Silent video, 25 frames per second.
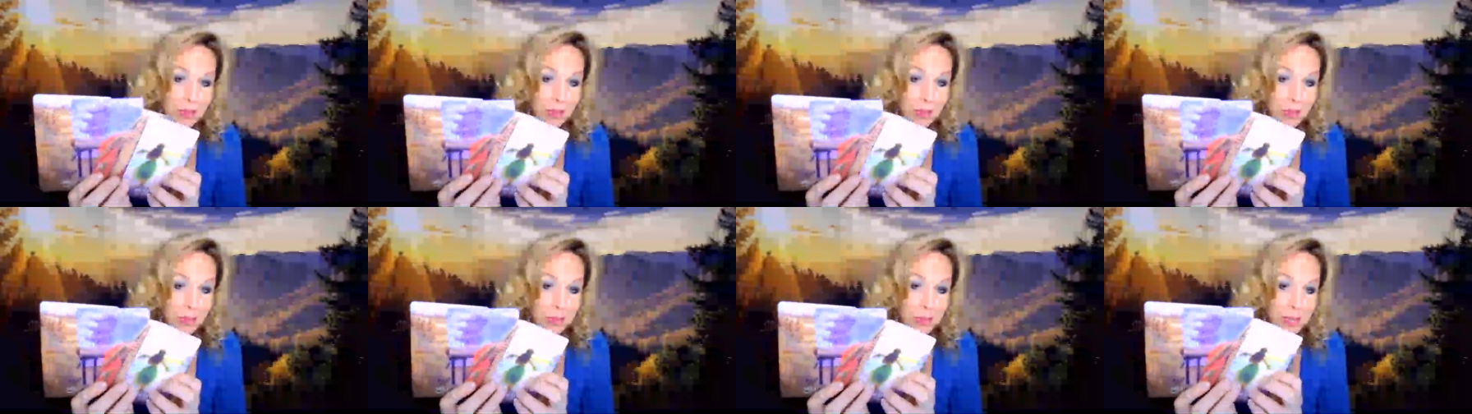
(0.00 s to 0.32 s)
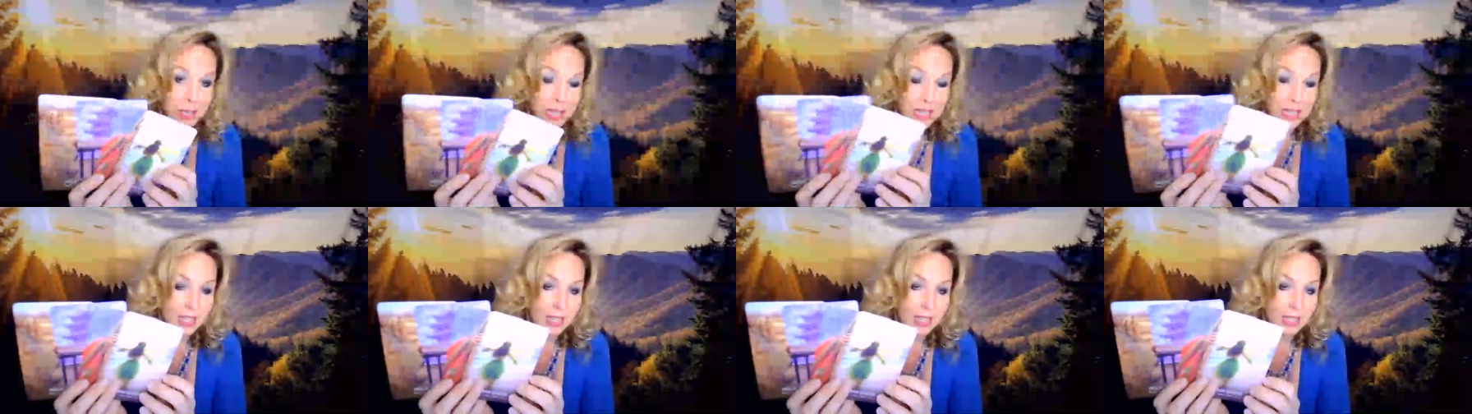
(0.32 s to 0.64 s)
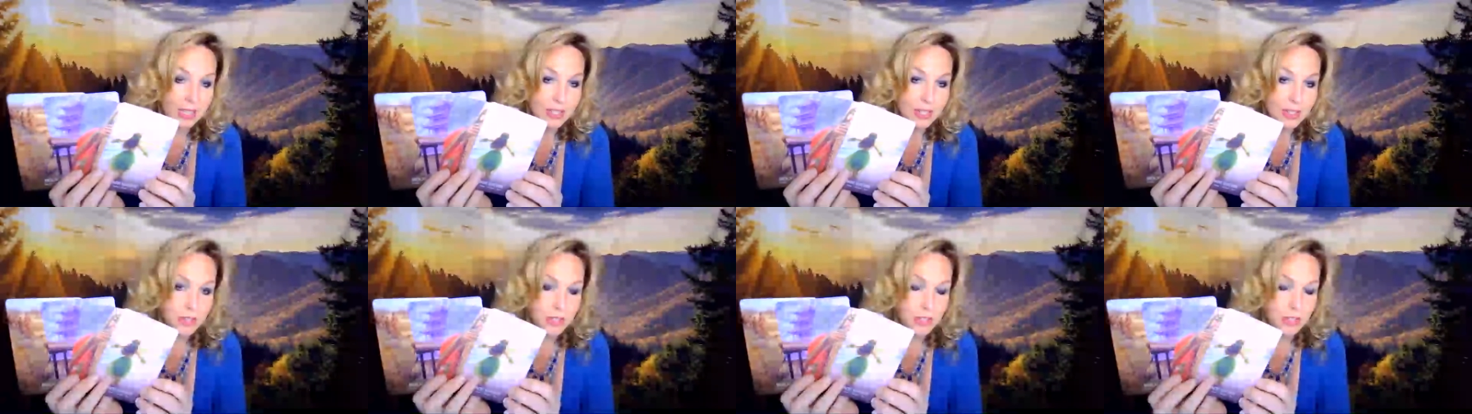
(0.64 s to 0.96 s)

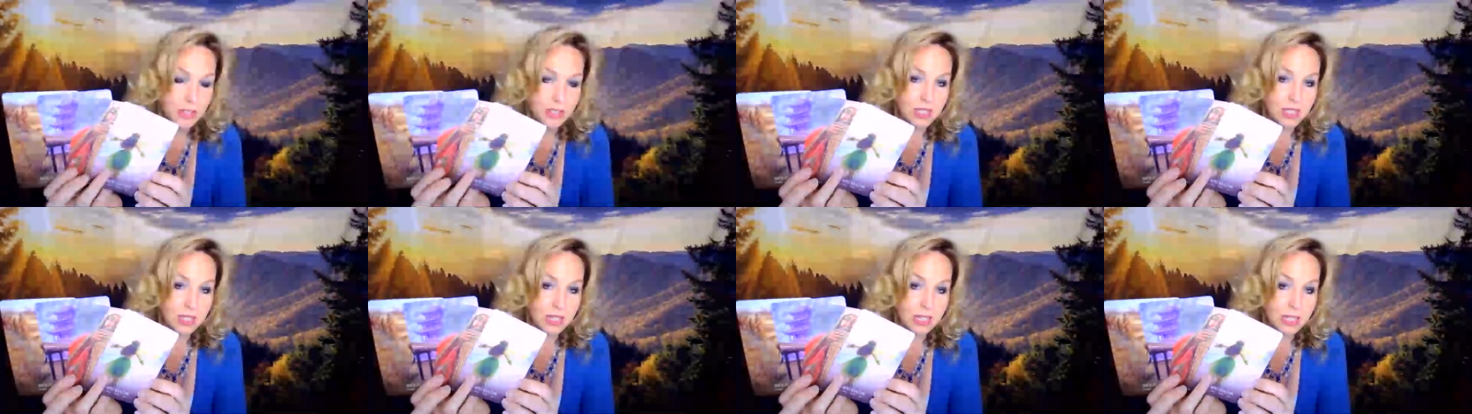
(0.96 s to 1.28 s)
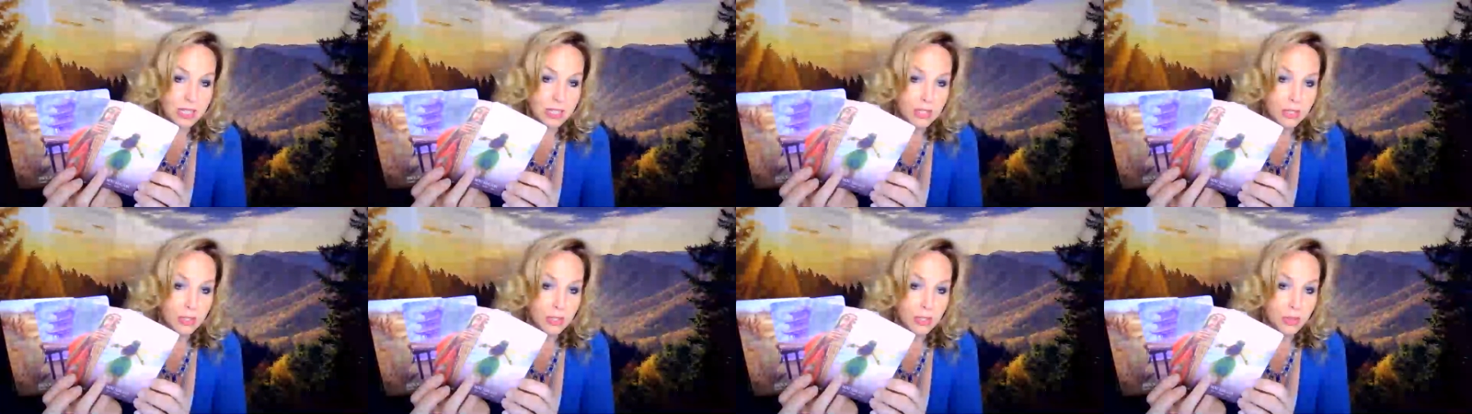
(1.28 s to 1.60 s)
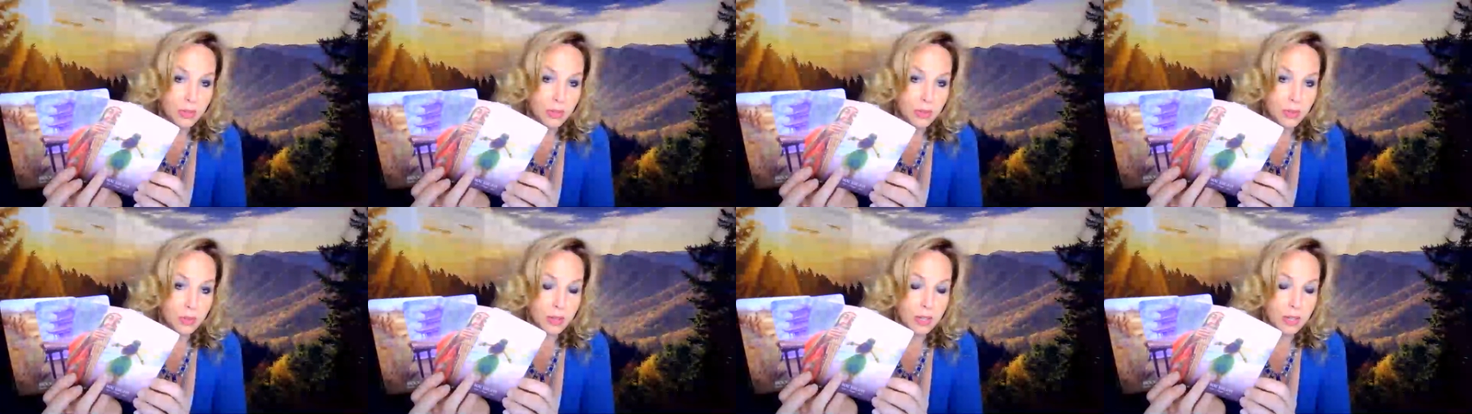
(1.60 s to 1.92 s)
We just need
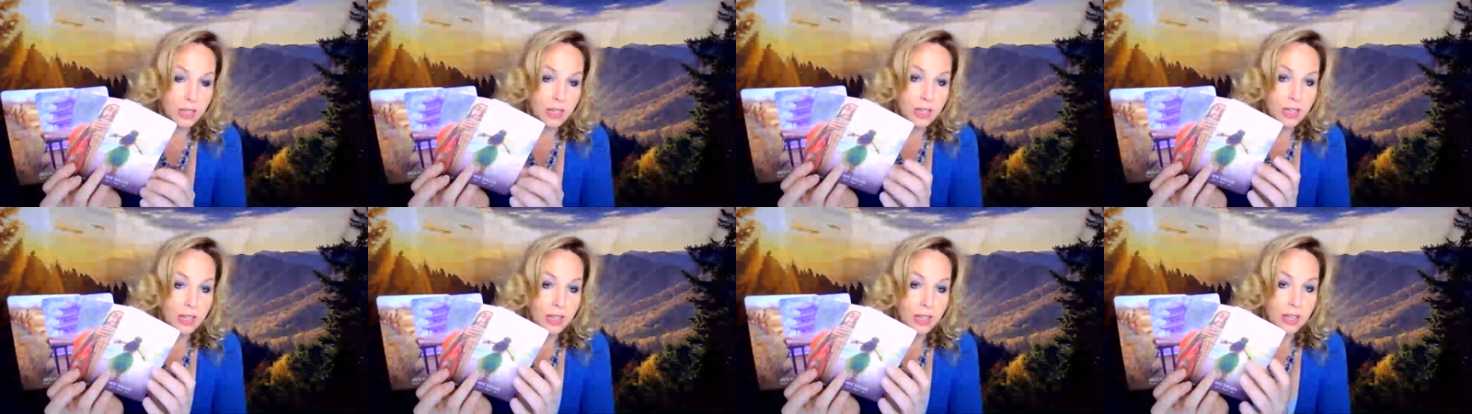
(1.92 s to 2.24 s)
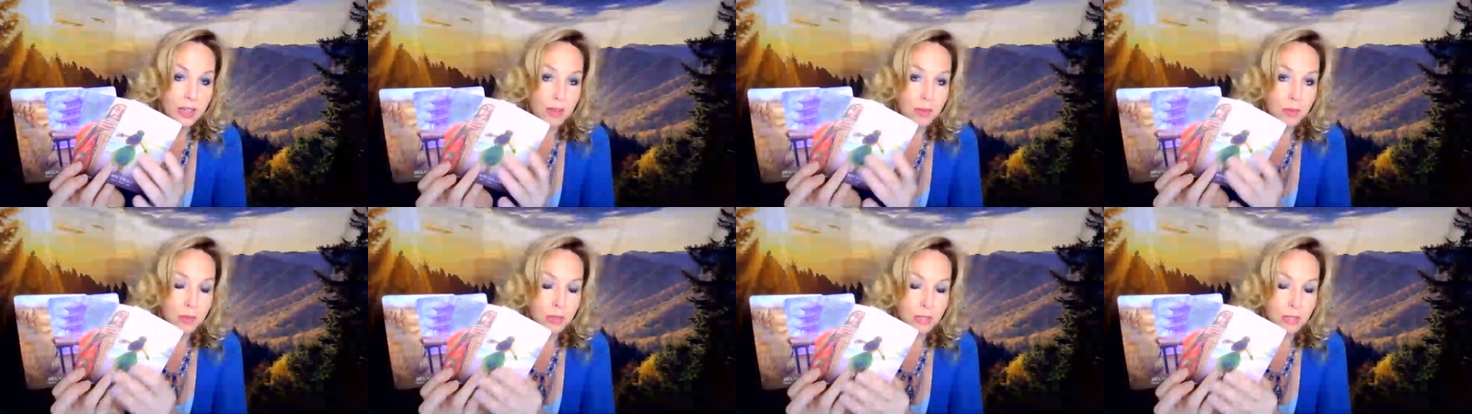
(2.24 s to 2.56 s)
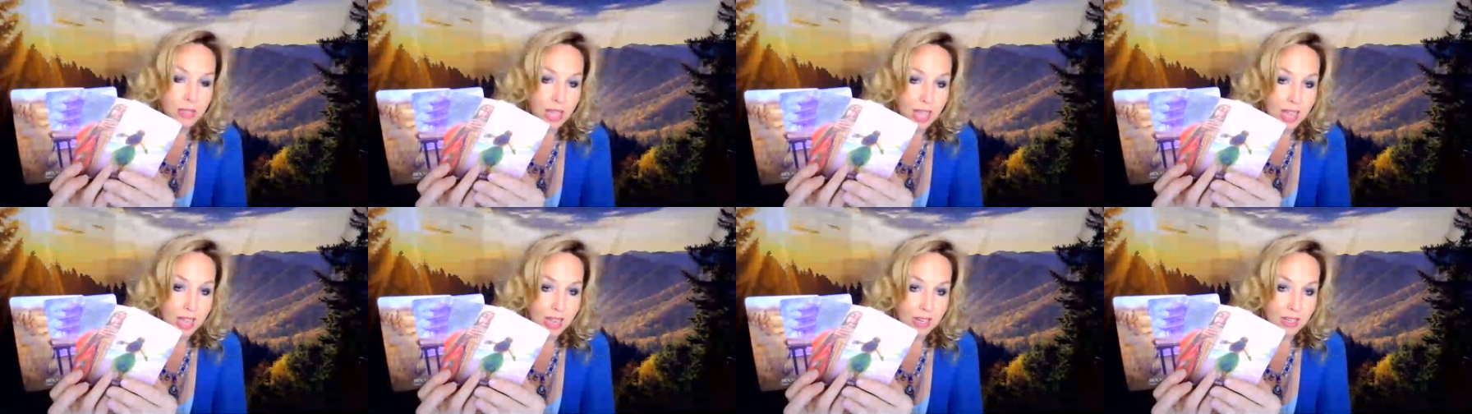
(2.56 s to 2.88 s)
to
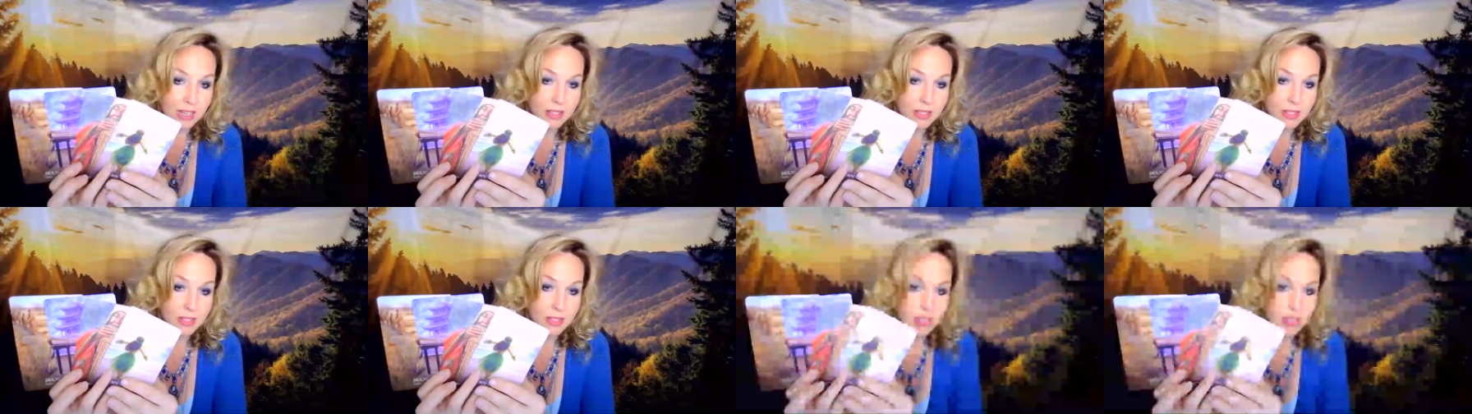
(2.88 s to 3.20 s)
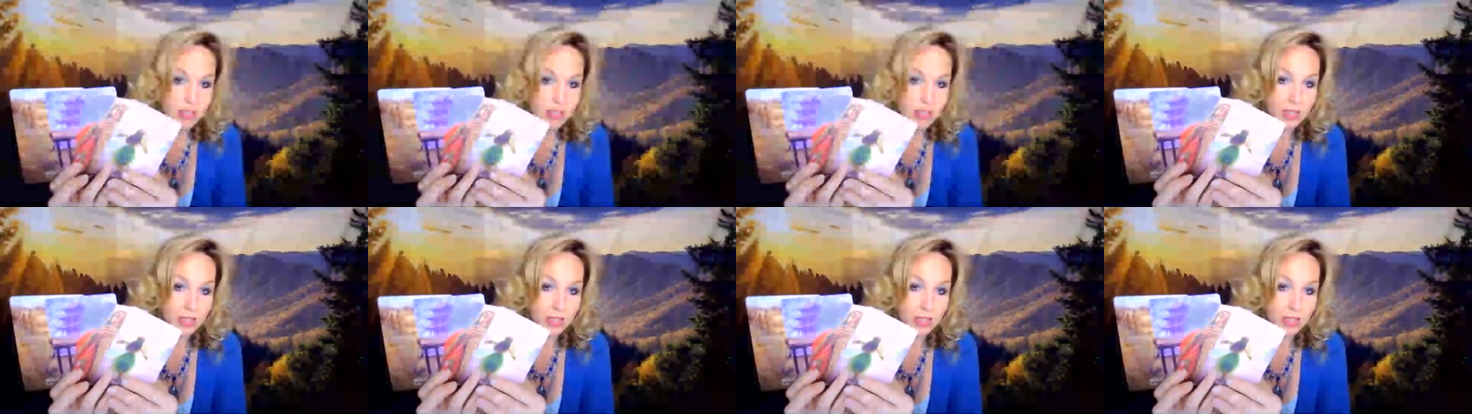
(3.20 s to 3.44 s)
relax